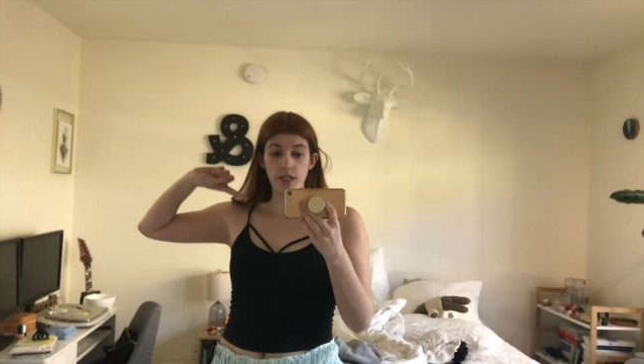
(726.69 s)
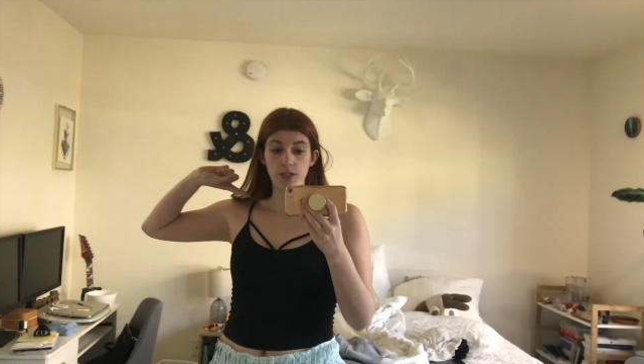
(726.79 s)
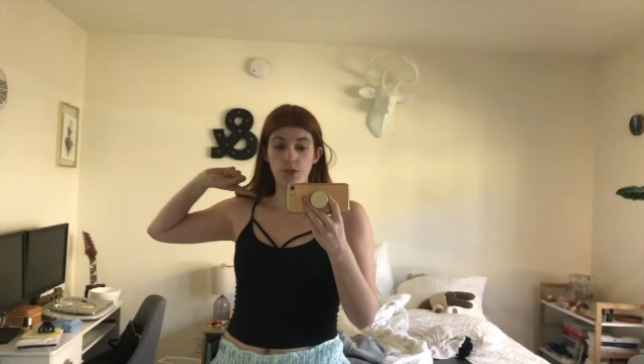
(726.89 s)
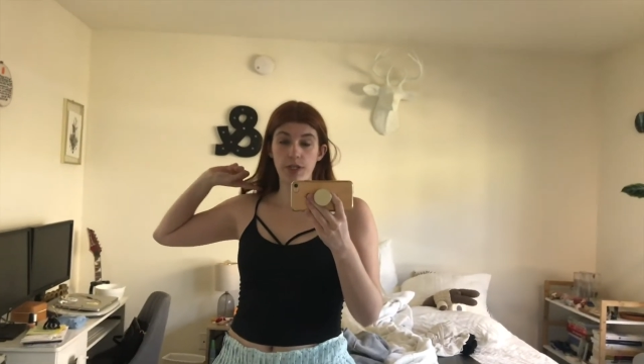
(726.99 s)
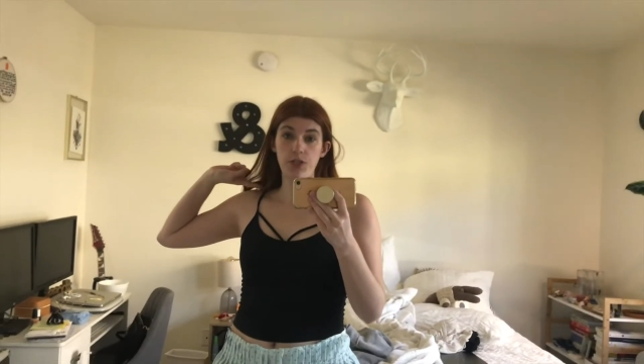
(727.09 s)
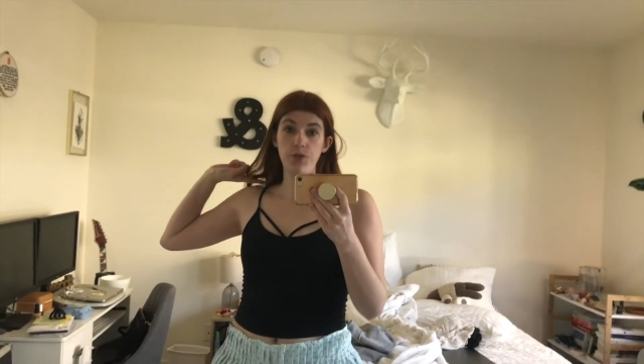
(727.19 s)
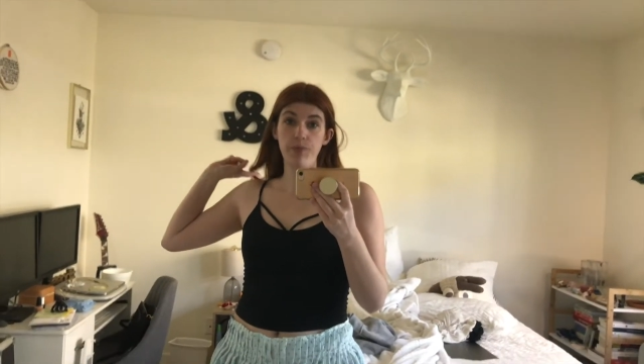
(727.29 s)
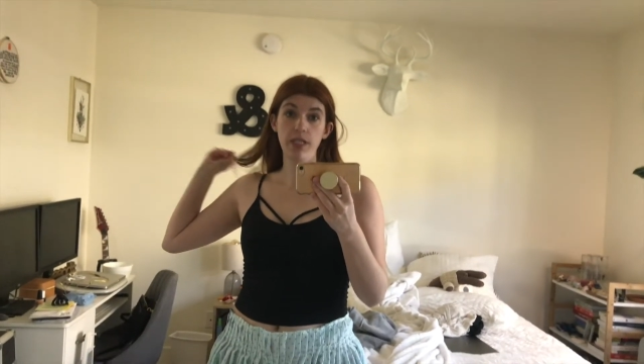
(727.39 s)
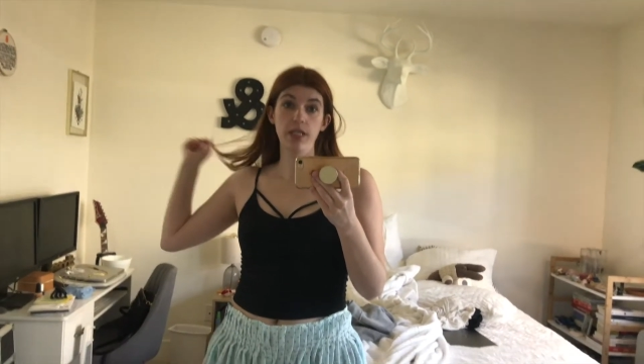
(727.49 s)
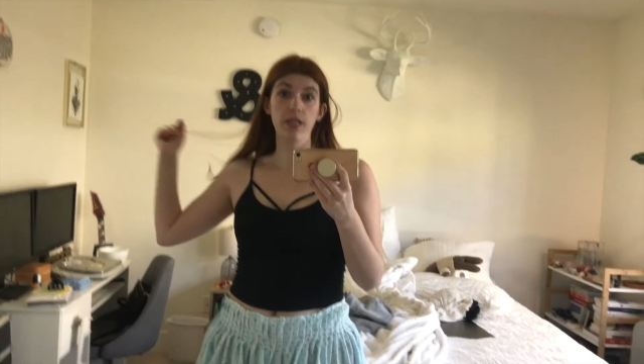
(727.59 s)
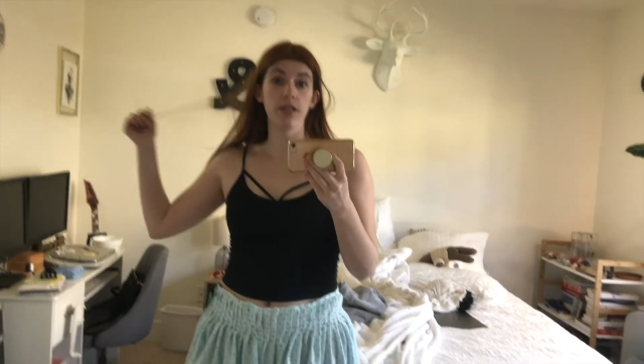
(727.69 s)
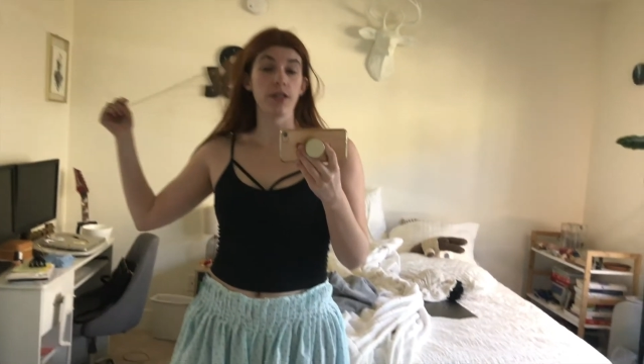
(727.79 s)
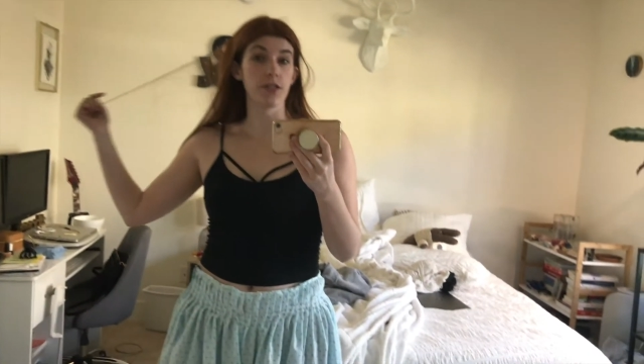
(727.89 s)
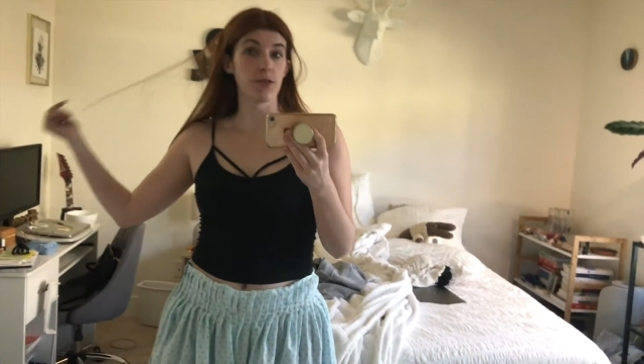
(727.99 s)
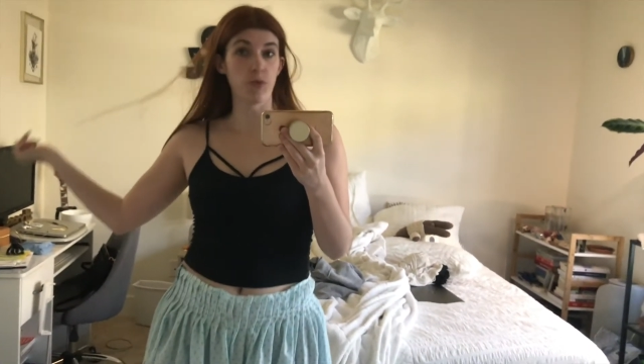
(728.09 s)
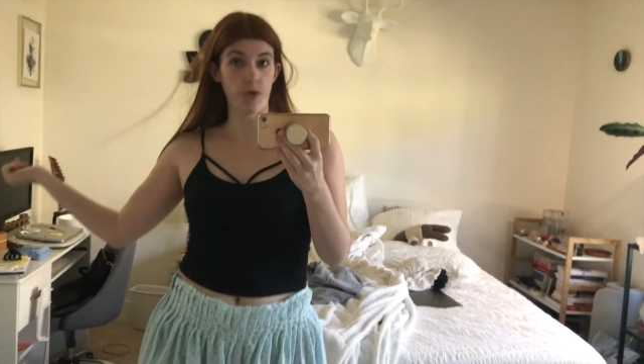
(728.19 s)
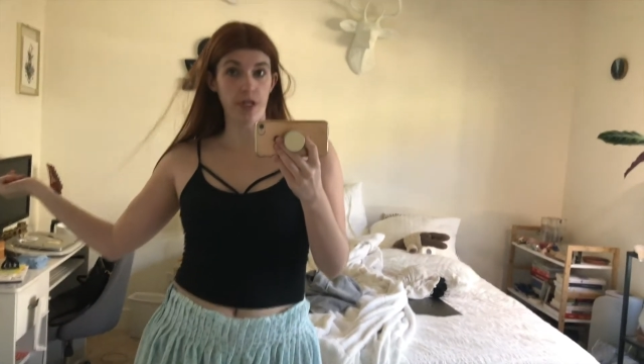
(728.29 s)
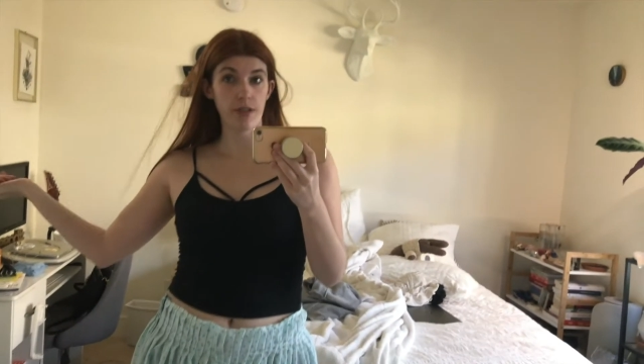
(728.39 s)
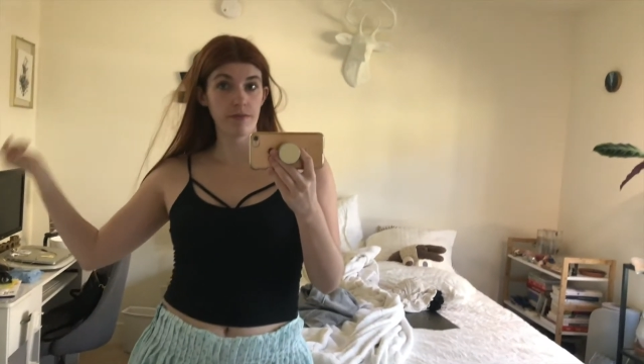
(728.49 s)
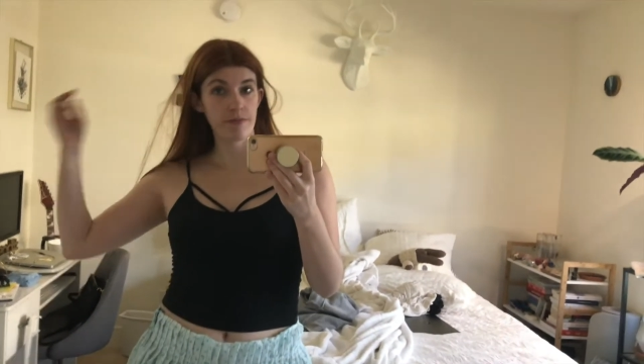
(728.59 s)
is going to be this
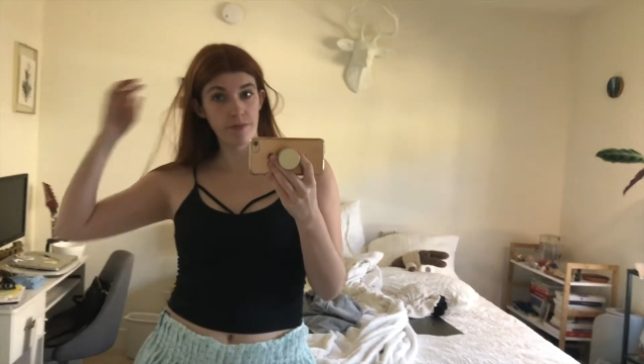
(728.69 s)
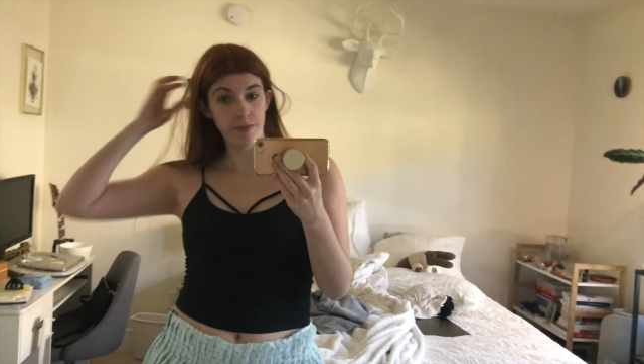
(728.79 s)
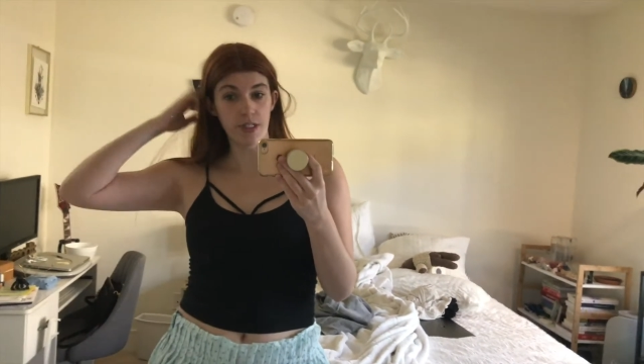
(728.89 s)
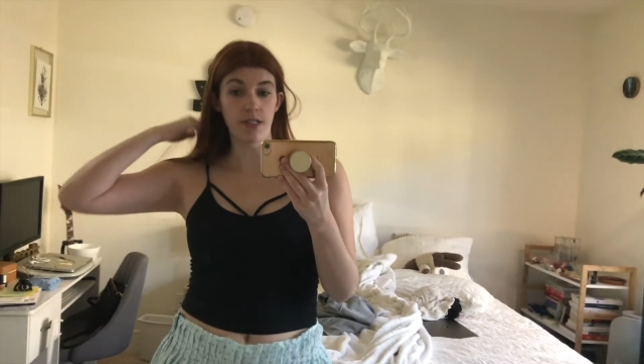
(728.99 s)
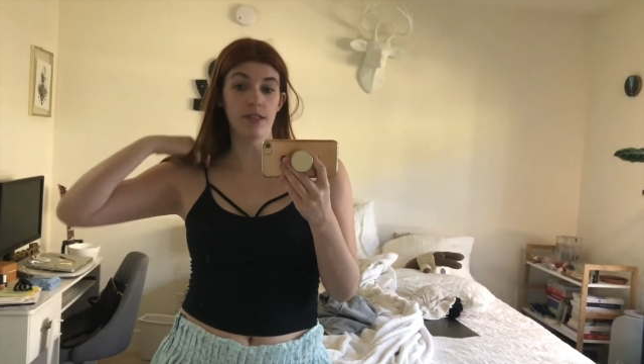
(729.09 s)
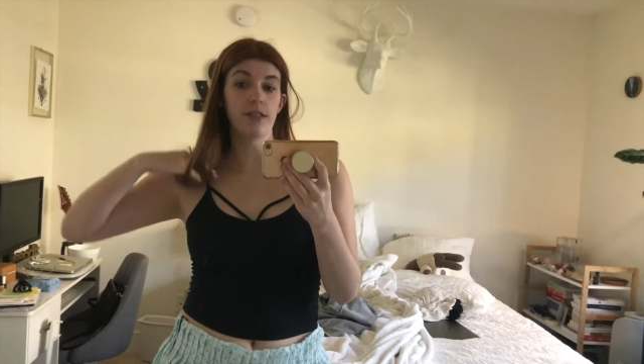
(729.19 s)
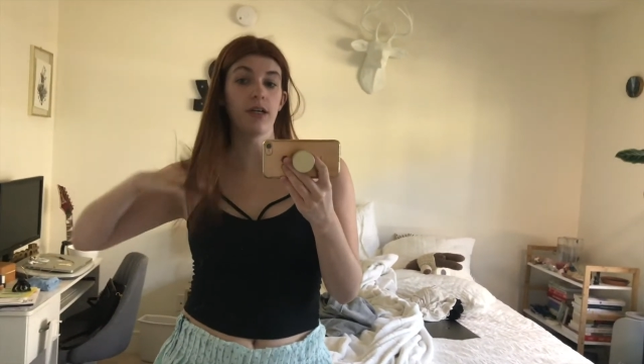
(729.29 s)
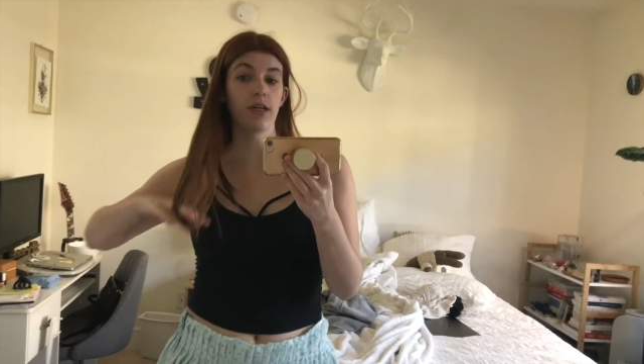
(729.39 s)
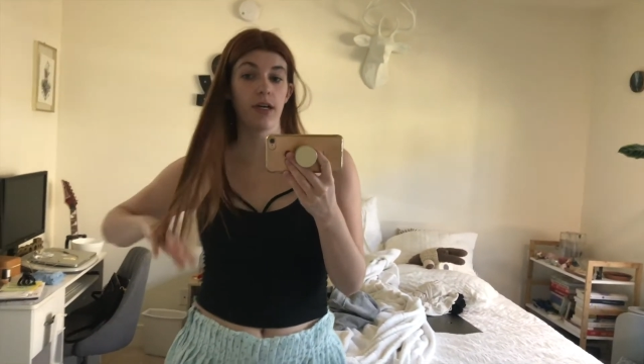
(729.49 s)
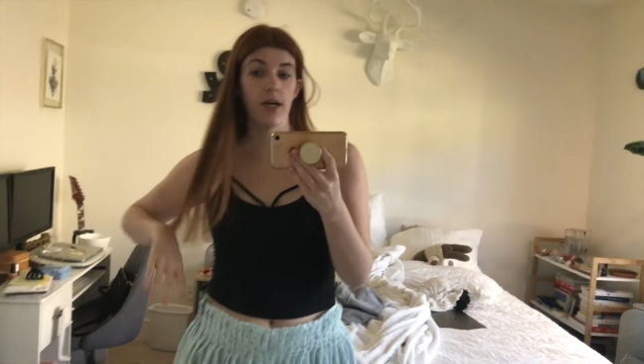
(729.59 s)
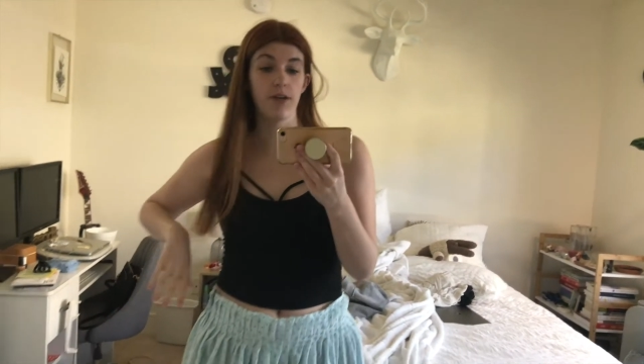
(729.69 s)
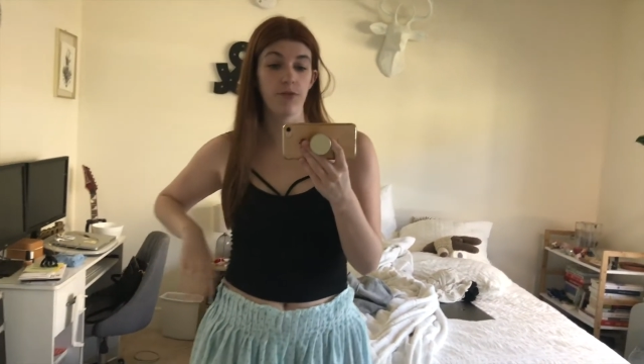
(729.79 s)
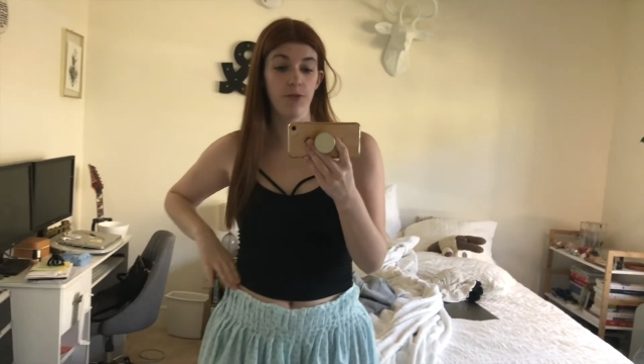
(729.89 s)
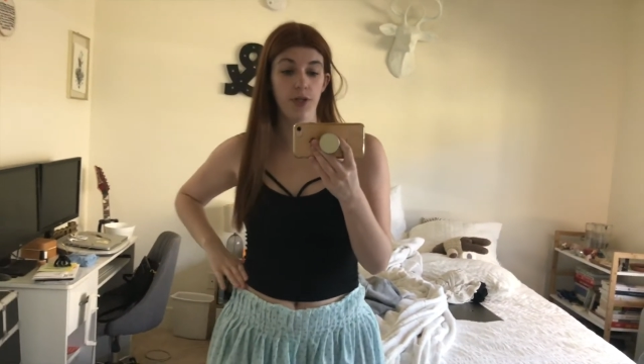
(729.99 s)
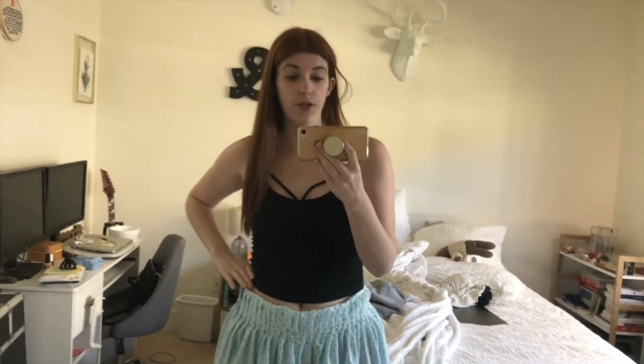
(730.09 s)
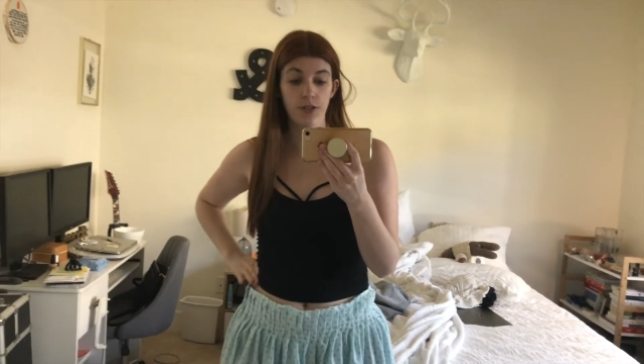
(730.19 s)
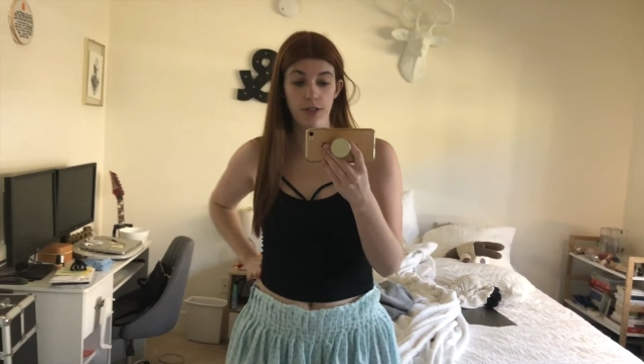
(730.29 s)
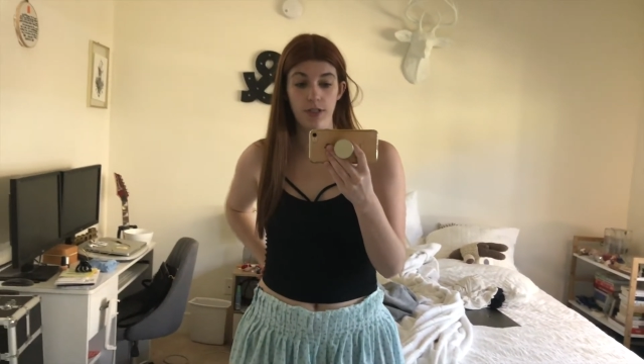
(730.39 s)
morning, because again, we're just